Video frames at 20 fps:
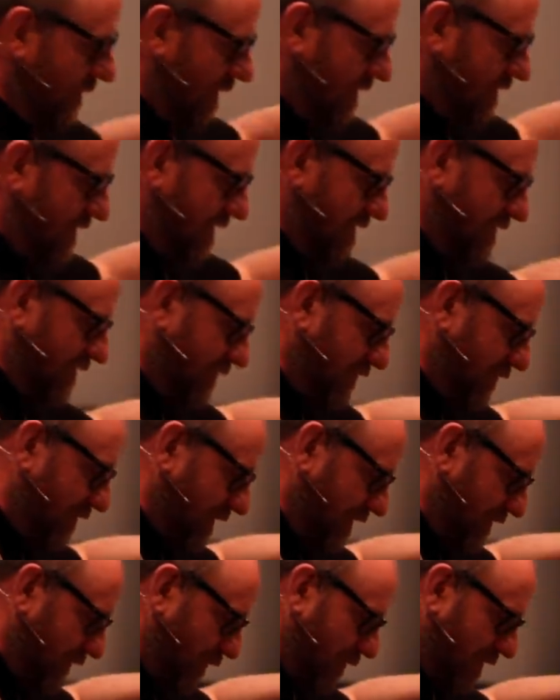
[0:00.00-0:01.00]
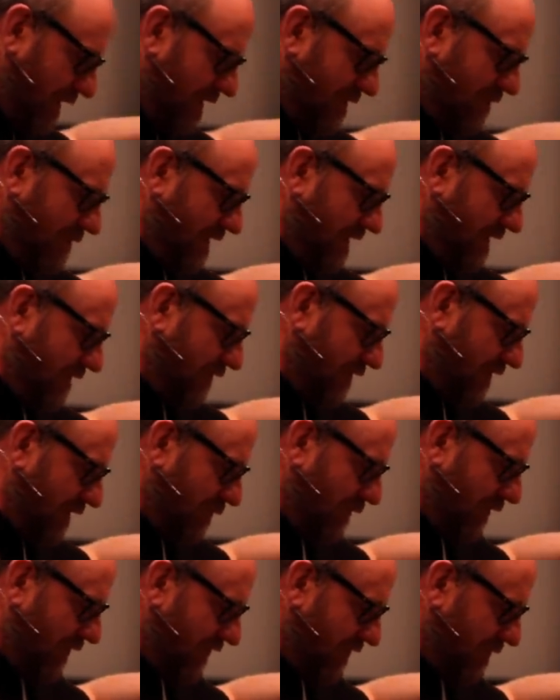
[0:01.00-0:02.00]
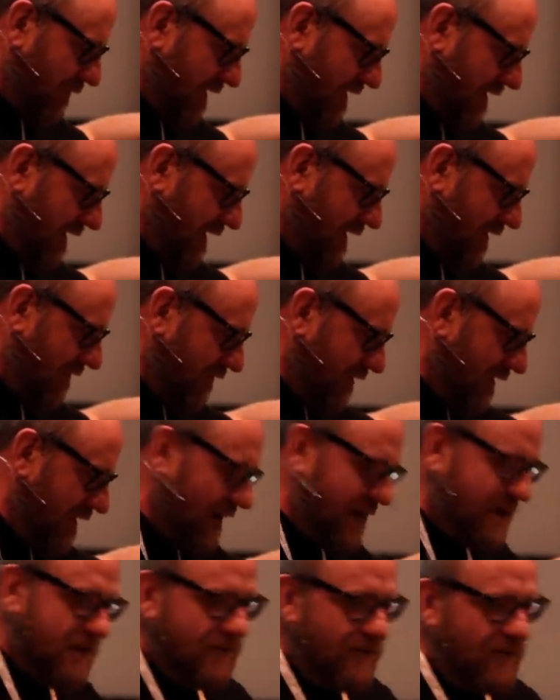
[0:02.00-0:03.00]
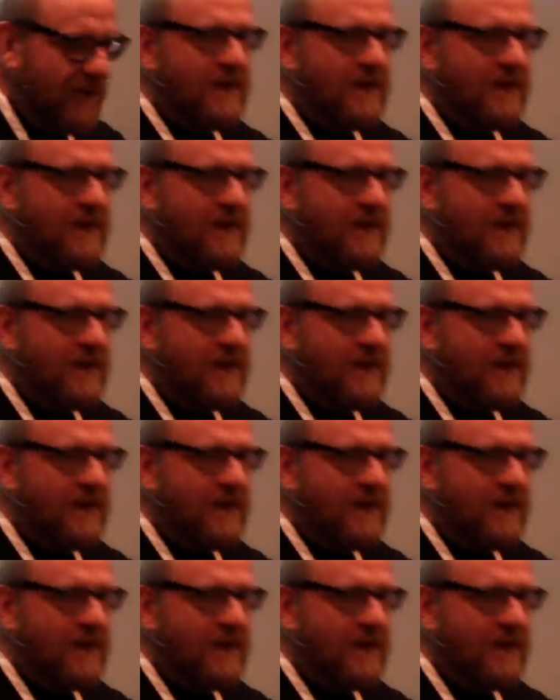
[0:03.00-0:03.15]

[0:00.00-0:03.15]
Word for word: I tend to try and avoid it wherever I possibly can, really.